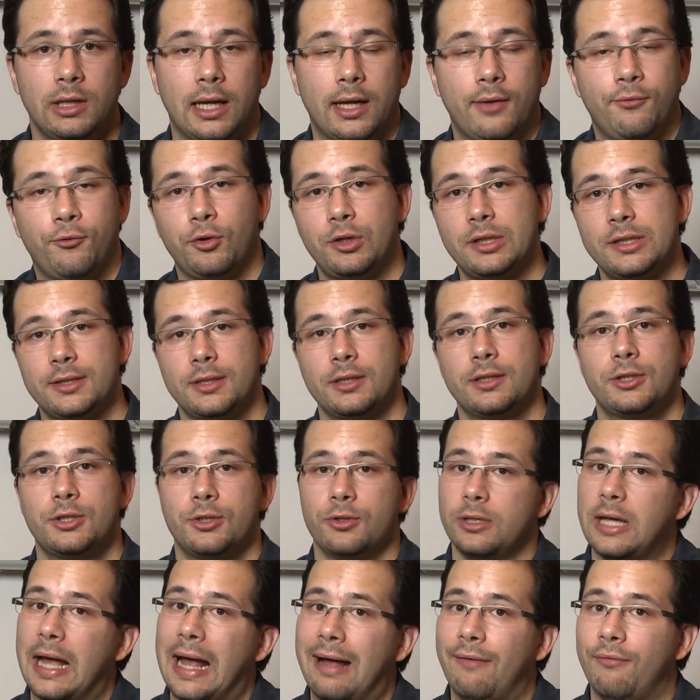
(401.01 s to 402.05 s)
Like for instance,
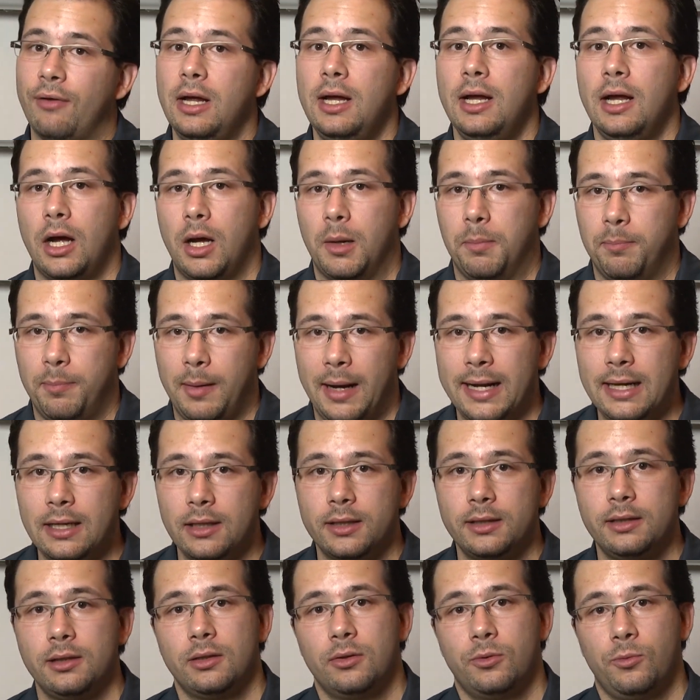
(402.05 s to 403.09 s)
you'd have a
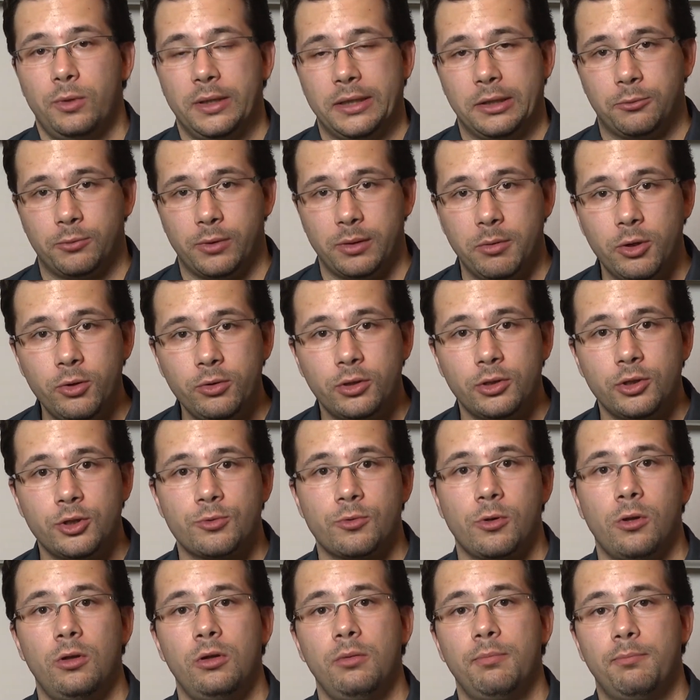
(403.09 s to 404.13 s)
pilot with a remote
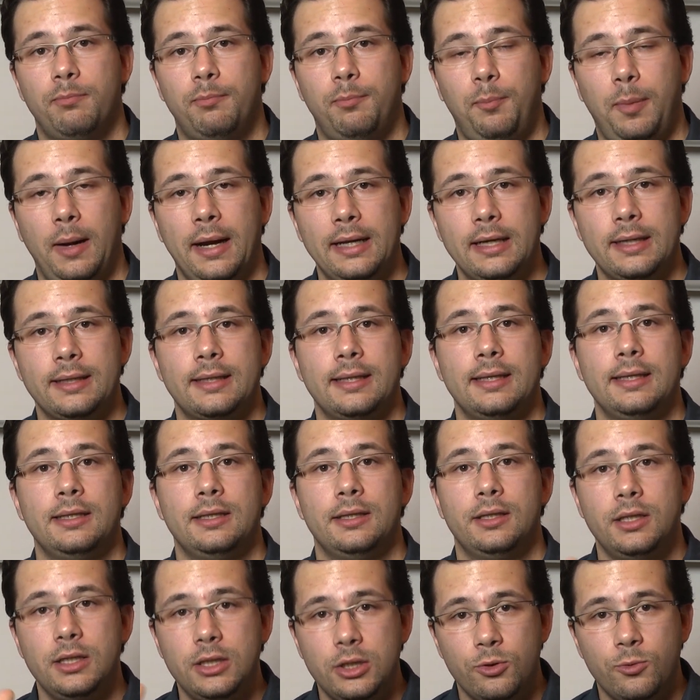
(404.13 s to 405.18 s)
control
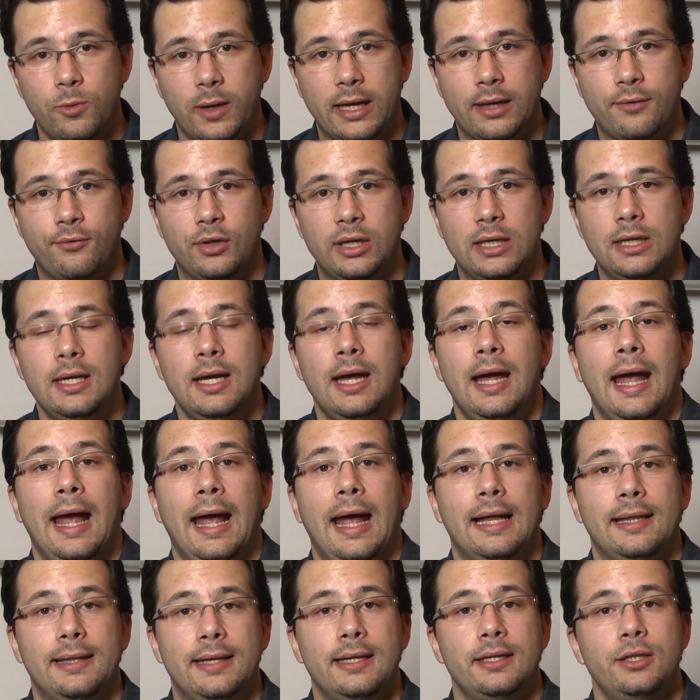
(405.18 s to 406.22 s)
piloting the UAV,
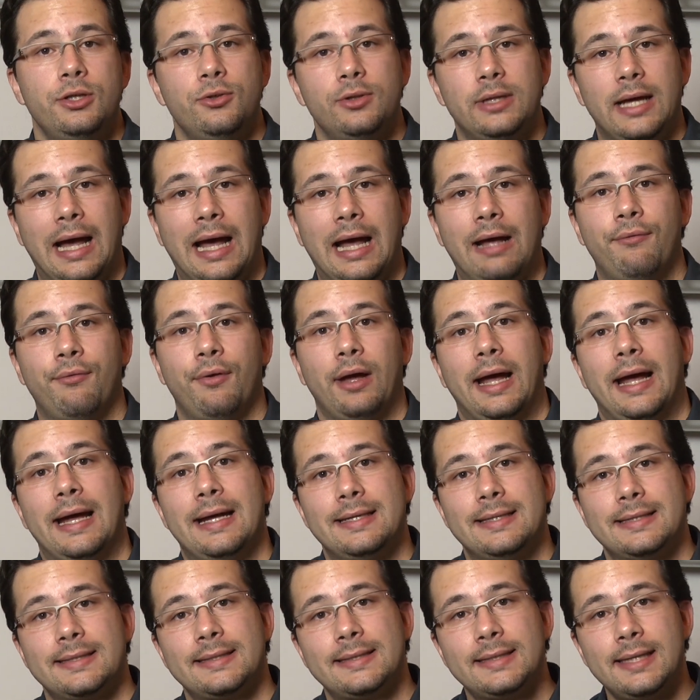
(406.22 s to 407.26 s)
and then you'd have a
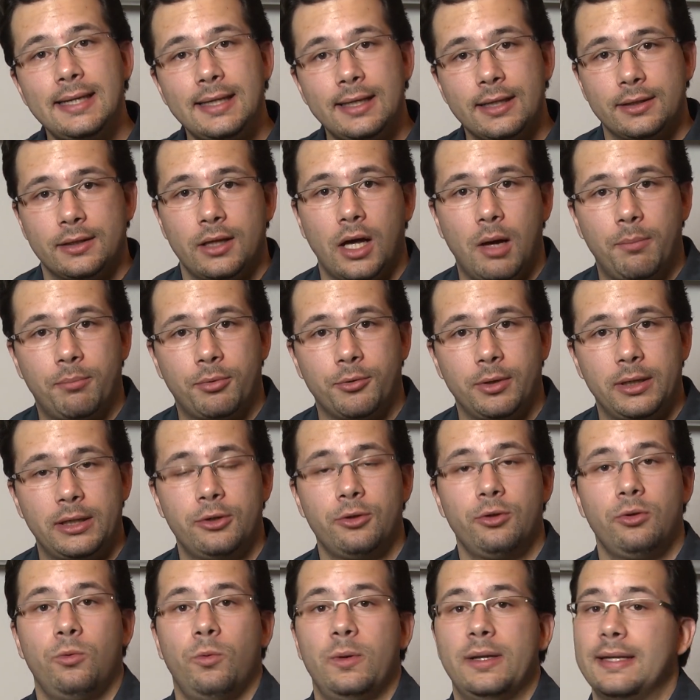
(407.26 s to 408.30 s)
second
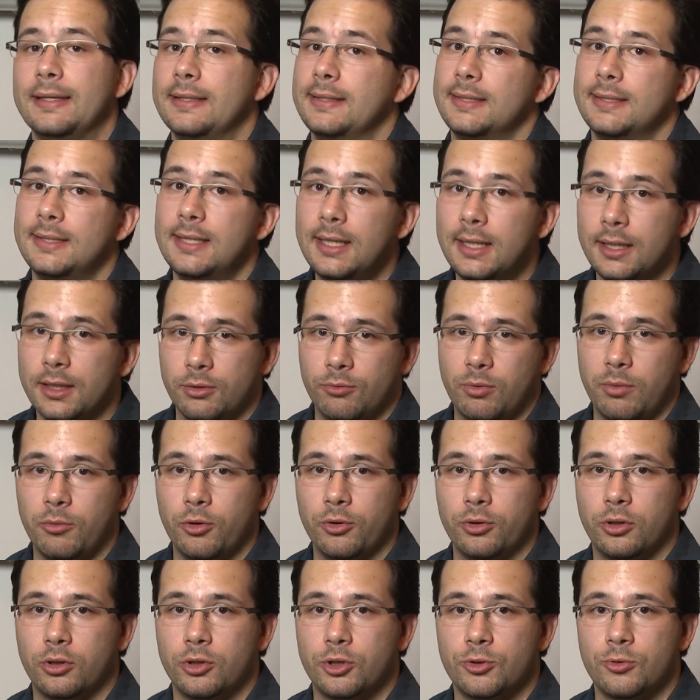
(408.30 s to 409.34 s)
operator with a second
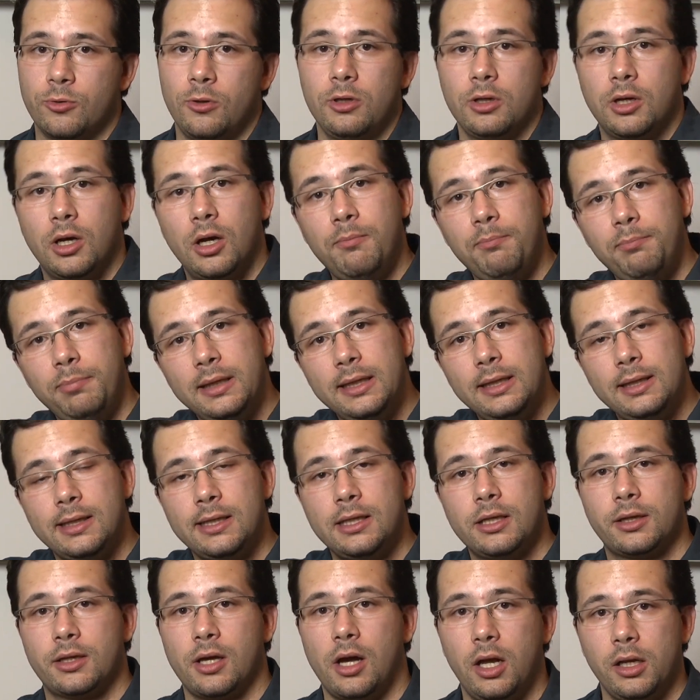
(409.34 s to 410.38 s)
remote control,
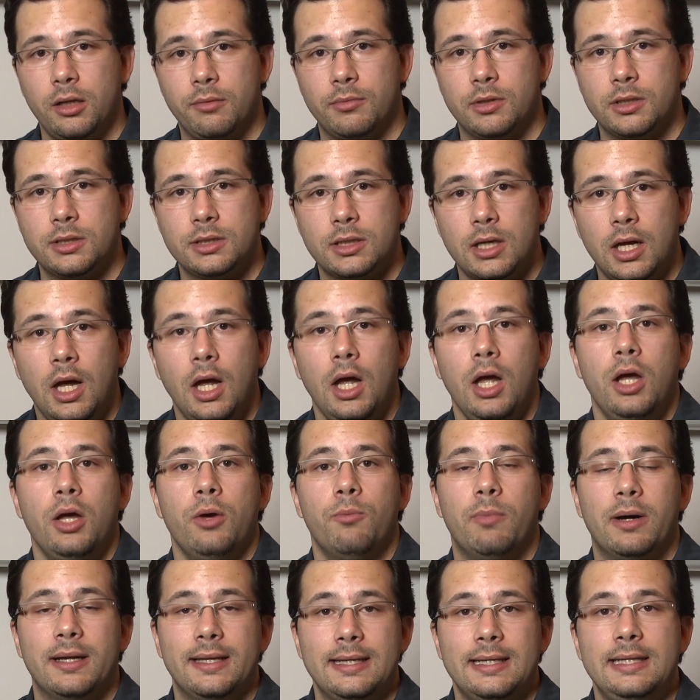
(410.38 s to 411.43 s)
completely autonomous,
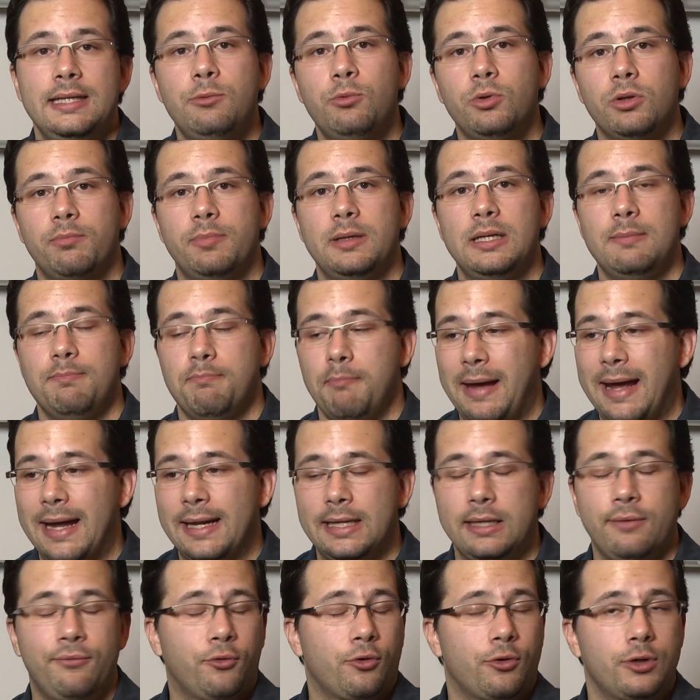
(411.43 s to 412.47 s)
but he would be
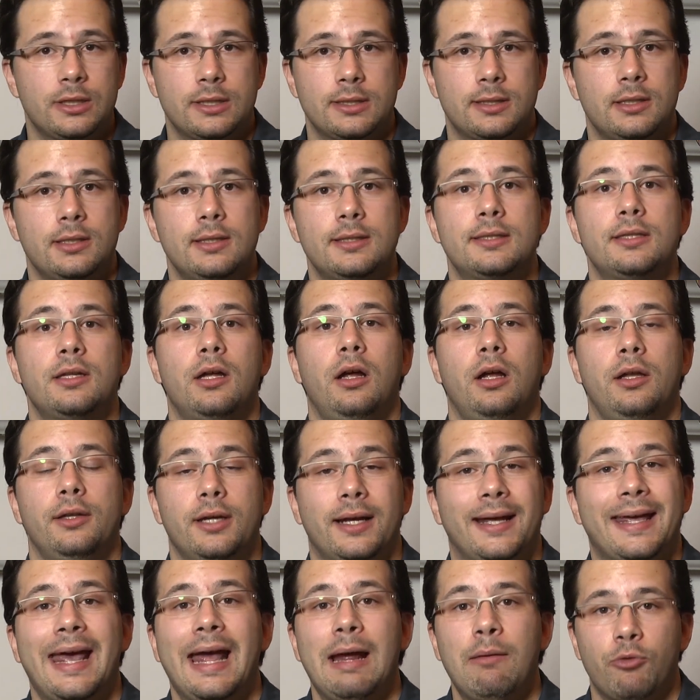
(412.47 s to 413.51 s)
manning, for instance,
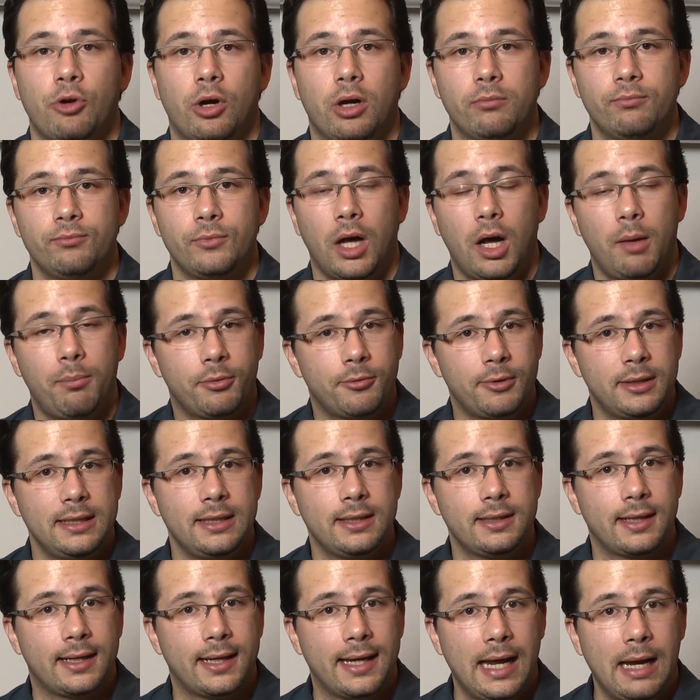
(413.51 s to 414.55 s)
the camera,
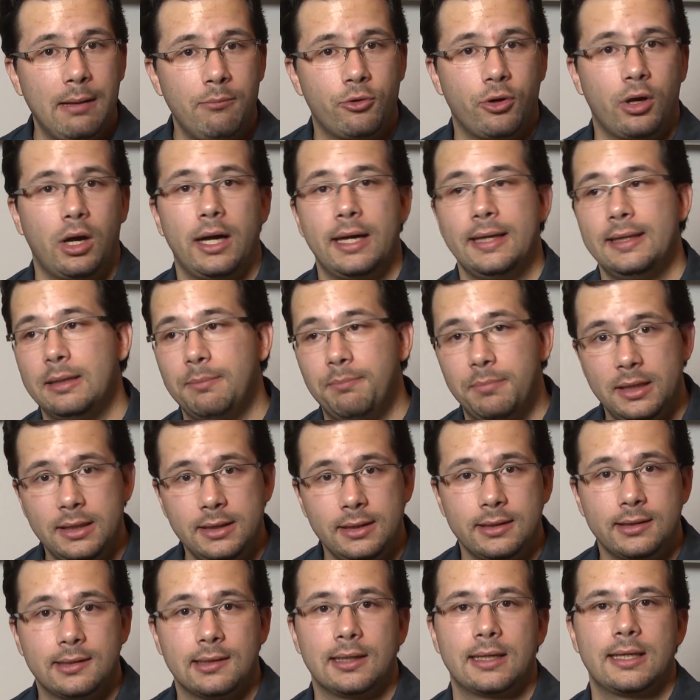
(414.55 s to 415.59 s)
operating the camera
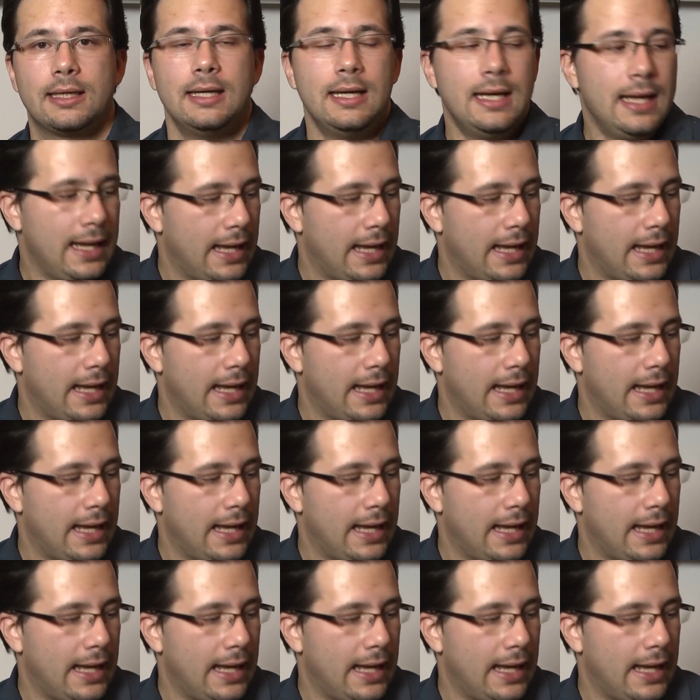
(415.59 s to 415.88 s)
independently.